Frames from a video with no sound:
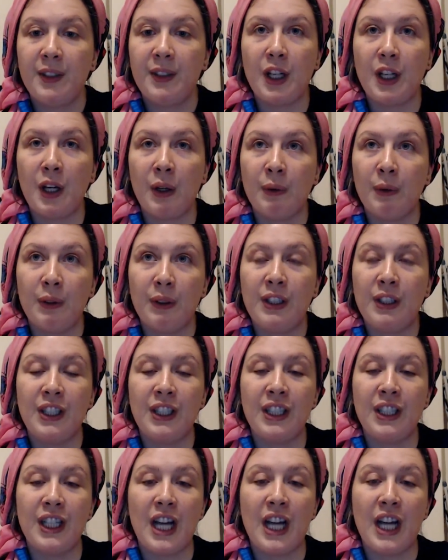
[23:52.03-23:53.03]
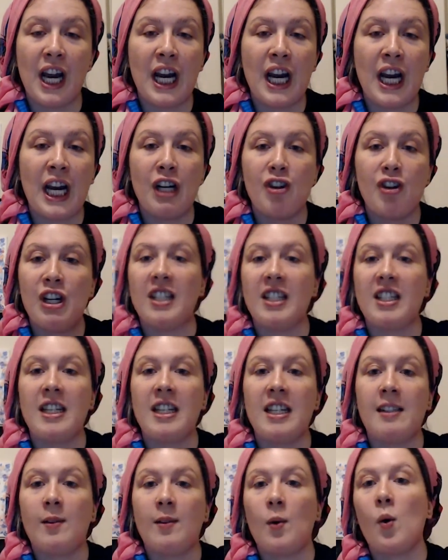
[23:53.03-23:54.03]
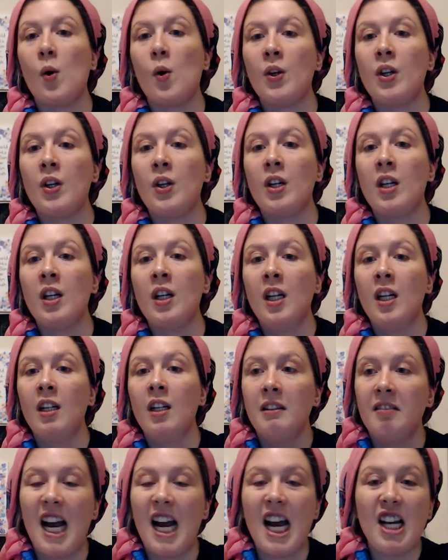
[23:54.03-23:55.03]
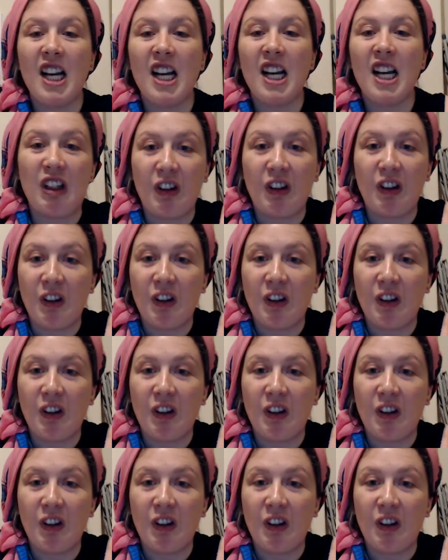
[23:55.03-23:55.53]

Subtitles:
say Jesus is Lord, and you're good.